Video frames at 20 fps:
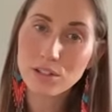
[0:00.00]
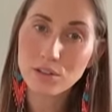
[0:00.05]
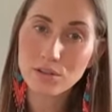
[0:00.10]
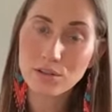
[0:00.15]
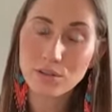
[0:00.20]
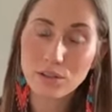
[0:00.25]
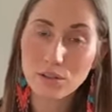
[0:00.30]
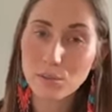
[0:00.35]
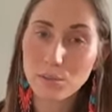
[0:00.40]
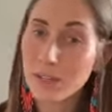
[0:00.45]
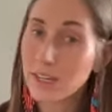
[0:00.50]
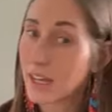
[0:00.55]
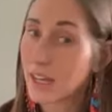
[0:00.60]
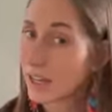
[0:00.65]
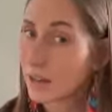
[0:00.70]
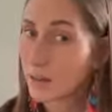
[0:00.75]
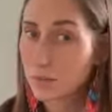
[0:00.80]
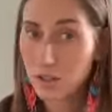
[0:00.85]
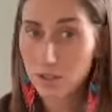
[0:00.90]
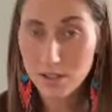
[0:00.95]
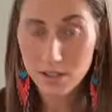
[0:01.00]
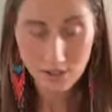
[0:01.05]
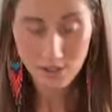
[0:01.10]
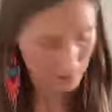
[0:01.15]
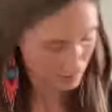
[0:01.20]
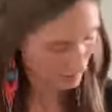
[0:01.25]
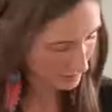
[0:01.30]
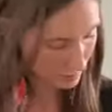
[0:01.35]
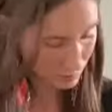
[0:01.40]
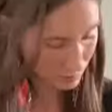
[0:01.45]
So food became
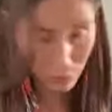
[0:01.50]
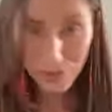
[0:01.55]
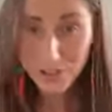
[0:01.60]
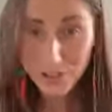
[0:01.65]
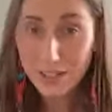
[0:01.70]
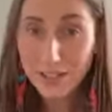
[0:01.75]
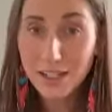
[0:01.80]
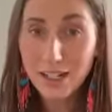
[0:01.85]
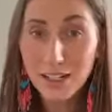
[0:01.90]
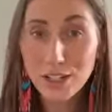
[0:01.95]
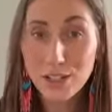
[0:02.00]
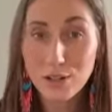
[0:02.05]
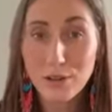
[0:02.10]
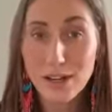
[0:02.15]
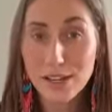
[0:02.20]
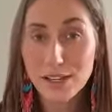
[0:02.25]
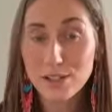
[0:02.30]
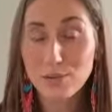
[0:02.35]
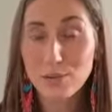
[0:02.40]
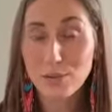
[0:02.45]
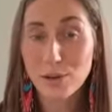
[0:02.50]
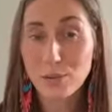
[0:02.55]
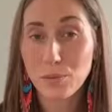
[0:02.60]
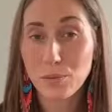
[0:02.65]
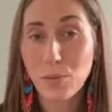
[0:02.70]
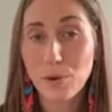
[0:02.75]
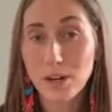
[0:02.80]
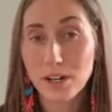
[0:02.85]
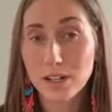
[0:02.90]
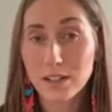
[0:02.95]
just imprinted in you as a
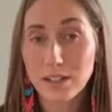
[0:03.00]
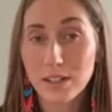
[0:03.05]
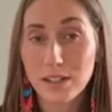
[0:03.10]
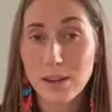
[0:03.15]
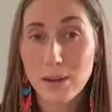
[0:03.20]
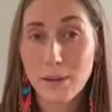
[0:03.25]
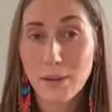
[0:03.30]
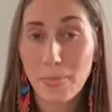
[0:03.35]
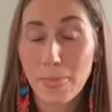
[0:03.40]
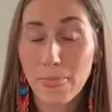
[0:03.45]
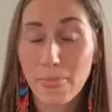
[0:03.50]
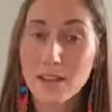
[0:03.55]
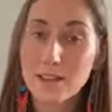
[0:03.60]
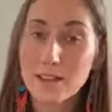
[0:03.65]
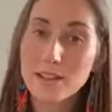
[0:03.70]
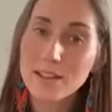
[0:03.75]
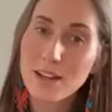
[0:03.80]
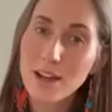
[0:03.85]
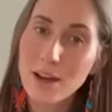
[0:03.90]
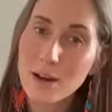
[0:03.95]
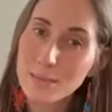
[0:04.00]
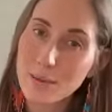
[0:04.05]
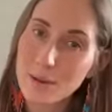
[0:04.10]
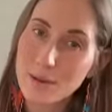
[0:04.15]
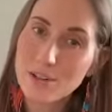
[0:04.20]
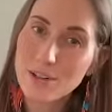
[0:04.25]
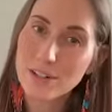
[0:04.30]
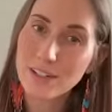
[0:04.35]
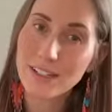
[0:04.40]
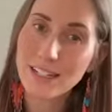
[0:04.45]
reward. Thus,
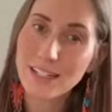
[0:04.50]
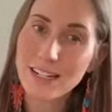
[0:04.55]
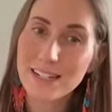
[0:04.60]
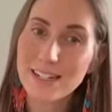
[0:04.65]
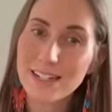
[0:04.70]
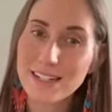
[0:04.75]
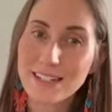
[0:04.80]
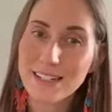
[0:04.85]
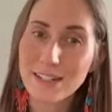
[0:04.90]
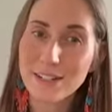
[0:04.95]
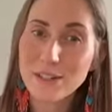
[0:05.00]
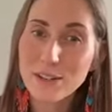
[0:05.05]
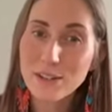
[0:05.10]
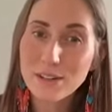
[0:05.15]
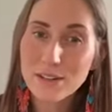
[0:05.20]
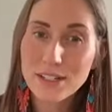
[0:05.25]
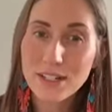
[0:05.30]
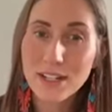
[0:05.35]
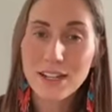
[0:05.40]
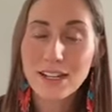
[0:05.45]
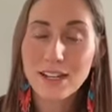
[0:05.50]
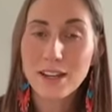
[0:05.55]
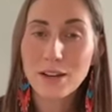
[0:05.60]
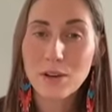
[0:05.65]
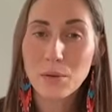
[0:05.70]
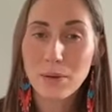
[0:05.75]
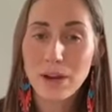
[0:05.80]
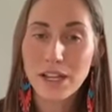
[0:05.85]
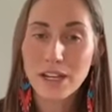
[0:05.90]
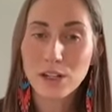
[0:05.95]
emotional eating as an adult.
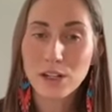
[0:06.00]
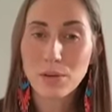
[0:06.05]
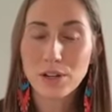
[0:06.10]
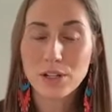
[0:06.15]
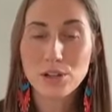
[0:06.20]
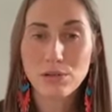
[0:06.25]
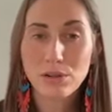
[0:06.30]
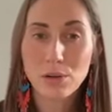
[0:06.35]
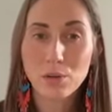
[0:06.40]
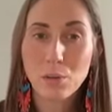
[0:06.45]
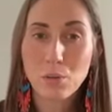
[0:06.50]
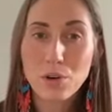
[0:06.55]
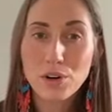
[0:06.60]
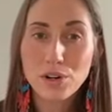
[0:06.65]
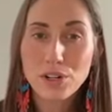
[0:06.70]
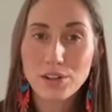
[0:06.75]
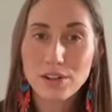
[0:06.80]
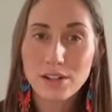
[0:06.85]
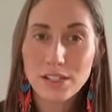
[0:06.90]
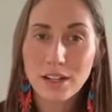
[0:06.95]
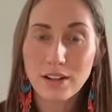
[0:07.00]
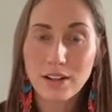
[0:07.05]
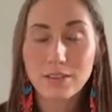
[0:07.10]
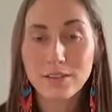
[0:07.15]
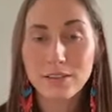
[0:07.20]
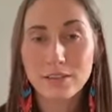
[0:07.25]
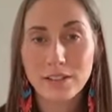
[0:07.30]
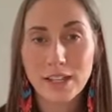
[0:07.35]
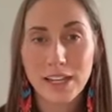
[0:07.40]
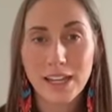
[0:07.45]
When you want to reward
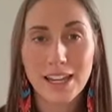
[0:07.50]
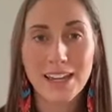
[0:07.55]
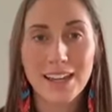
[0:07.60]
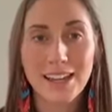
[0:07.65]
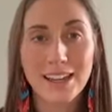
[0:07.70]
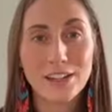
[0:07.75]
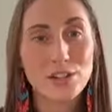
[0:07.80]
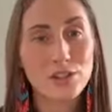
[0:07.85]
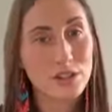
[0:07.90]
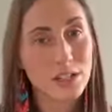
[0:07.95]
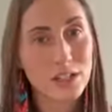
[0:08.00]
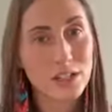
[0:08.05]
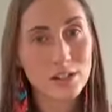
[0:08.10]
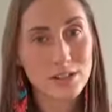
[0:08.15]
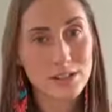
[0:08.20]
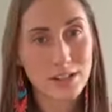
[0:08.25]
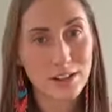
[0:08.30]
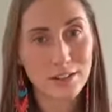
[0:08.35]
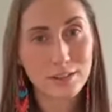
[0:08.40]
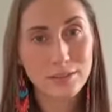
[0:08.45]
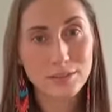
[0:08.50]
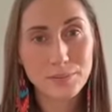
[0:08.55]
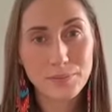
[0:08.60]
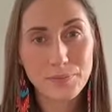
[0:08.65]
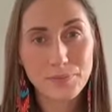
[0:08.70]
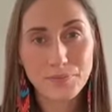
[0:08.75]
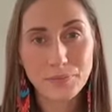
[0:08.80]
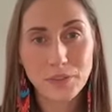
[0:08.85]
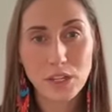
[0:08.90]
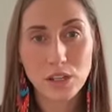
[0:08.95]
yourself, aka treat yourself,
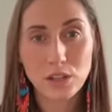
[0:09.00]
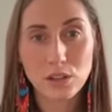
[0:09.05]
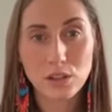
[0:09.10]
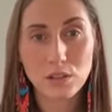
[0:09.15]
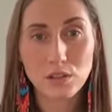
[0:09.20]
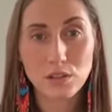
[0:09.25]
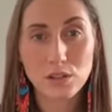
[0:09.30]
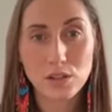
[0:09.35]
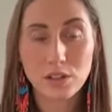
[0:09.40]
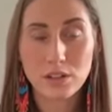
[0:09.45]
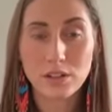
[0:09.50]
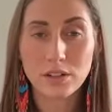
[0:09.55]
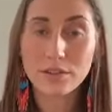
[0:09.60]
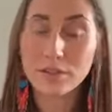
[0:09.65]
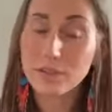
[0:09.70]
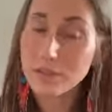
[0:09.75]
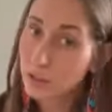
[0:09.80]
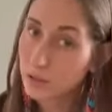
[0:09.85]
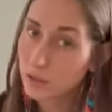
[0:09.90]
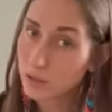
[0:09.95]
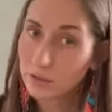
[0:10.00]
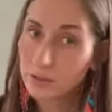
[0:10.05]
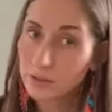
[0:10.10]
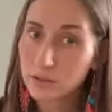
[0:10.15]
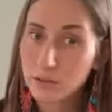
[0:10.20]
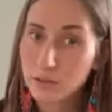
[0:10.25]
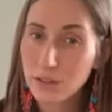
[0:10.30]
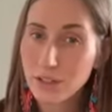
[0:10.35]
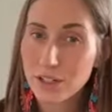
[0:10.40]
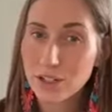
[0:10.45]
you turn to food,
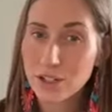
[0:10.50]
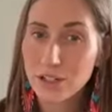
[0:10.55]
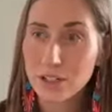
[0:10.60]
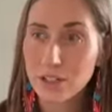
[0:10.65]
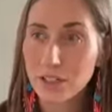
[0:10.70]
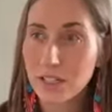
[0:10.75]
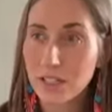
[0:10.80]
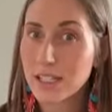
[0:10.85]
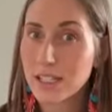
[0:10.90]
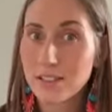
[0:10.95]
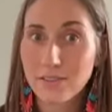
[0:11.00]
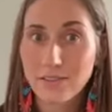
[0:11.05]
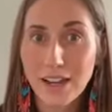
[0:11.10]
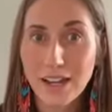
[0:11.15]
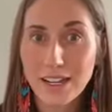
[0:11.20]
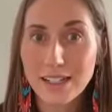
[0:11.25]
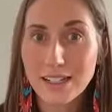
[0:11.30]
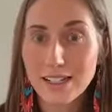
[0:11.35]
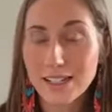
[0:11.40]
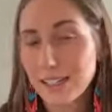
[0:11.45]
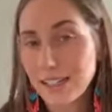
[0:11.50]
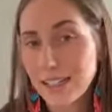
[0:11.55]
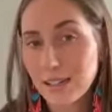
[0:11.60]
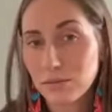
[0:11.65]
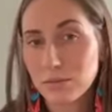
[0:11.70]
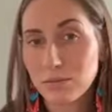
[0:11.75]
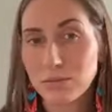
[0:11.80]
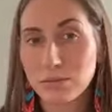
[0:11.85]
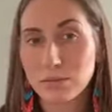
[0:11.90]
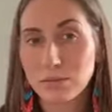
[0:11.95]
which it's fine to
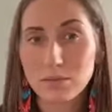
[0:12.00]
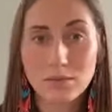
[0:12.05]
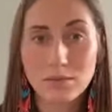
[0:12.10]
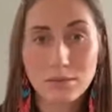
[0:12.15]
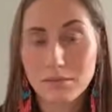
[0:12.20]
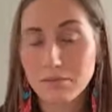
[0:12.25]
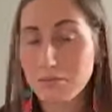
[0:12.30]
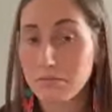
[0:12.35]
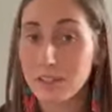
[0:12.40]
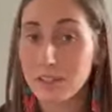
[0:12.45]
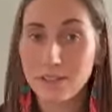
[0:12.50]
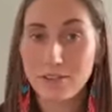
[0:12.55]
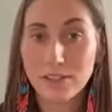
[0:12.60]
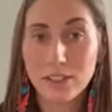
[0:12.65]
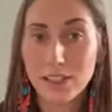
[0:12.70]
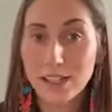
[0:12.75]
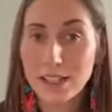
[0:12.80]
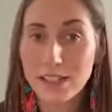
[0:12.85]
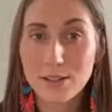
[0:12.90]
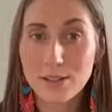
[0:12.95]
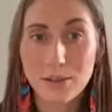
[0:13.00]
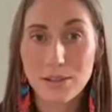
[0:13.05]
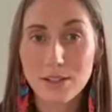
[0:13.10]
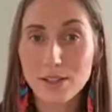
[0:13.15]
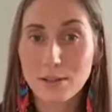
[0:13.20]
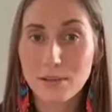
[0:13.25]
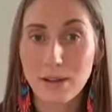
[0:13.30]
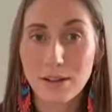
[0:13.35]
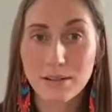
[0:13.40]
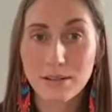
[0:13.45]
eat different things
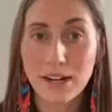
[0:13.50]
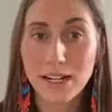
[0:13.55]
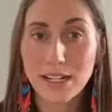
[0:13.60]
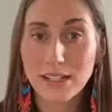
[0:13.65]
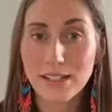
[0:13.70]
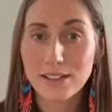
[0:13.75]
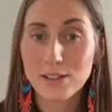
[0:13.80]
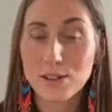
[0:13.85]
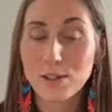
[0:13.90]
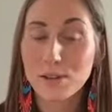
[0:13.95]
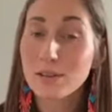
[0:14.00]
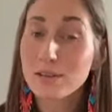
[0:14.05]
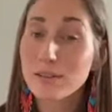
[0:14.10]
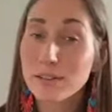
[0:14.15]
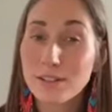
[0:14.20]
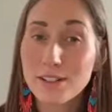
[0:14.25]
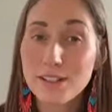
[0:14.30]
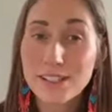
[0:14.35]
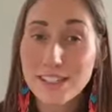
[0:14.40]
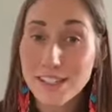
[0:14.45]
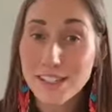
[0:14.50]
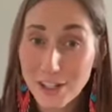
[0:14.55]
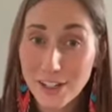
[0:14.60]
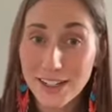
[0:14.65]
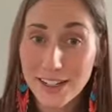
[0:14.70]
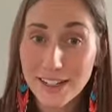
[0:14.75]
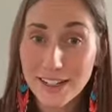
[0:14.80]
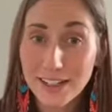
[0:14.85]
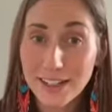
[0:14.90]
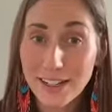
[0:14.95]
once in a while, right? Soul food is
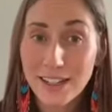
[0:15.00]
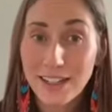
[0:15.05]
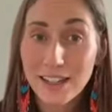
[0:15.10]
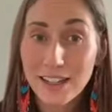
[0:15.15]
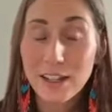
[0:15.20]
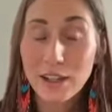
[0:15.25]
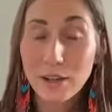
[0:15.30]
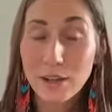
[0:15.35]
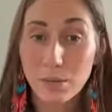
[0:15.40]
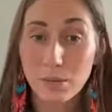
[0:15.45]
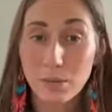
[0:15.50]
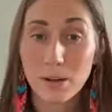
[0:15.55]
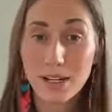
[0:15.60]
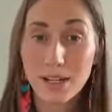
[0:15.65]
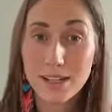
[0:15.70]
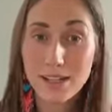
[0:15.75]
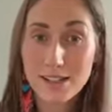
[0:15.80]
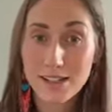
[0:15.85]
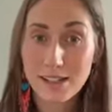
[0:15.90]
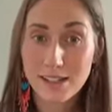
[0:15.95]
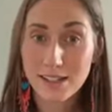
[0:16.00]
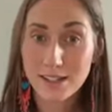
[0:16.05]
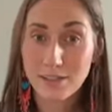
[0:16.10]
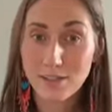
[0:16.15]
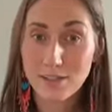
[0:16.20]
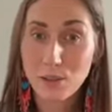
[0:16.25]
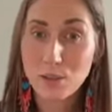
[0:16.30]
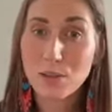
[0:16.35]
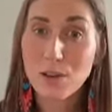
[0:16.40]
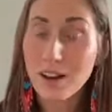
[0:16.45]
good. The point is
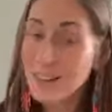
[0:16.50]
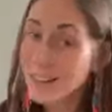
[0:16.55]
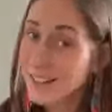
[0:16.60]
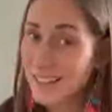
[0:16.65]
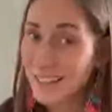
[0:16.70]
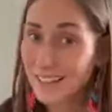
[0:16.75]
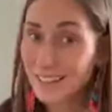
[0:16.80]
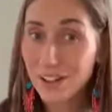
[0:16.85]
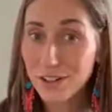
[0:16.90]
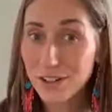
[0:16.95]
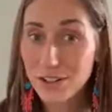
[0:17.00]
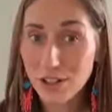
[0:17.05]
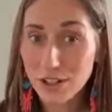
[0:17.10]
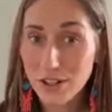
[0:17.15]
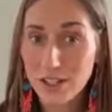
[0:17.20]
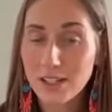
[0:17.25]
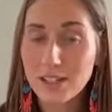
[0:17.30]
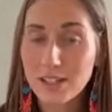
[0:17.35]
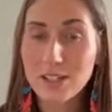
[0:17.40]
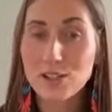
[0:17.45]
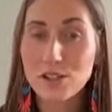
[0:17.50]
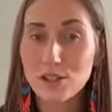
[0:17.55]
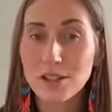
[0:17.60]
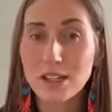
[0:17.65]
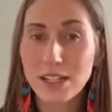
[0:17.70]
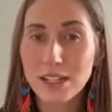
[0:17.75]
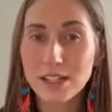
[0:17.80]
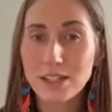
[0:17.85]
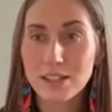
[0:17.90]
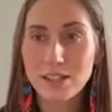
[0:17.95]
if you constantly are turning to
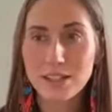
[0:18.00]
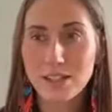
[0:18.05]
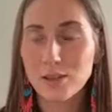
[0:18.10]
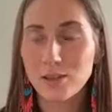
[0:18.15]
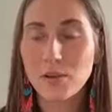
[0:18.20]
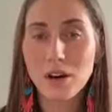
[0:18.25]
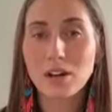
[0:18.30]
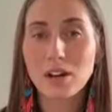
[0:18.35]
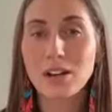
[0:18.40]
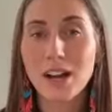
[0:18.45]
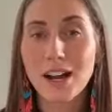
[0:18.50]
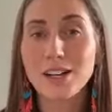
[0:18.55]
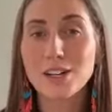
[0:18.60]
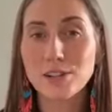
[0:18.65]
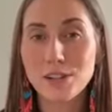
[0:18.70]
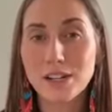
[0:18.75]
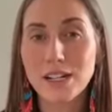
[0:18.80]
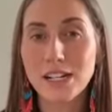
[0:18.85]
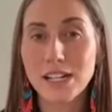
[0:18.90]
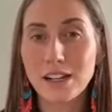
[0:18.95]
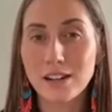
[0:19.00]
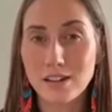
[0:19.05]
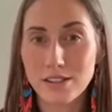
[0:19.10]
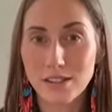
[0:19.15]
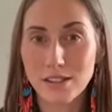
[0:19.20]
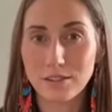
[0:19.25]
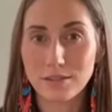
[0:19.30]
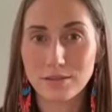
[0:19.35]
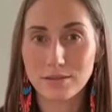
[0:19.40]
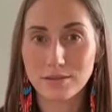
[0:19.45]
treats, you are not treating
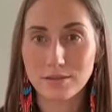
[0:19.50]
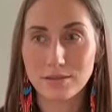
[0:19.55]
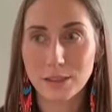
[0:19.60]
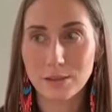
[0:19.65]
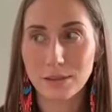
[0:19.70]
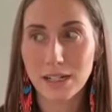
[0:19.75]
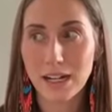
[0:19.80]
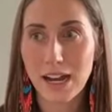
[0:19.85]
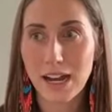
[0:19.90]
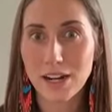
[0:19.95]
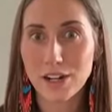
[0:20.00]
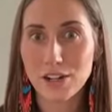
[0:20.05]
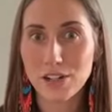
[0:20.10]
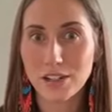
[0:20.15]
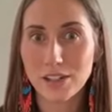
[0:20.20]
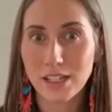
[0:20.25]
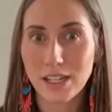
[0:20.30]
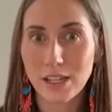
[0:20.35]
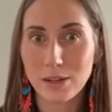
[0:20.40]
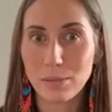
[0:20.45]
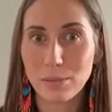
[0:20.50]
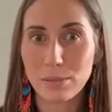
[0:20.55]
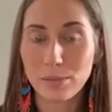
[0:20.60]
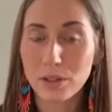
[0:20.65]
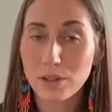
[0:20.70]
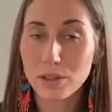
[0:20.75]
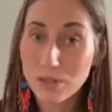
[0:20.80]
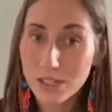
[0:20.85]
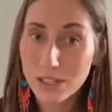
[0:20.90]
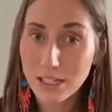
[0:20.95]
yourself. You are actually
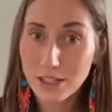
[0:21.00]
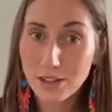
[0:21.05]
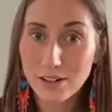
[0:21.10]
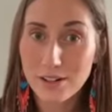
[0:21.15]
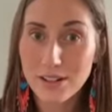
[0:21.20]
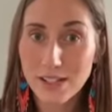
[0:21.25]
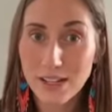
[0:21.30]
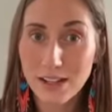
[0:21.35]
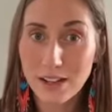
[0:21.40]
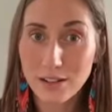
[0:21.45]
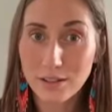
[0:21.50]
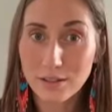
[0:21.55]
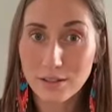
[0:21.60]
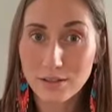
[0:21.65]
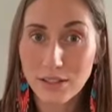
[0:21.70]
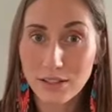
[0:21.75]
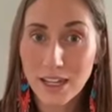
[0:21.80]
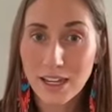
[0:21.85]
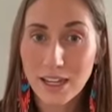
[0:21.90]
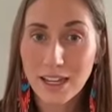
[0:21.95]
abusing yourself.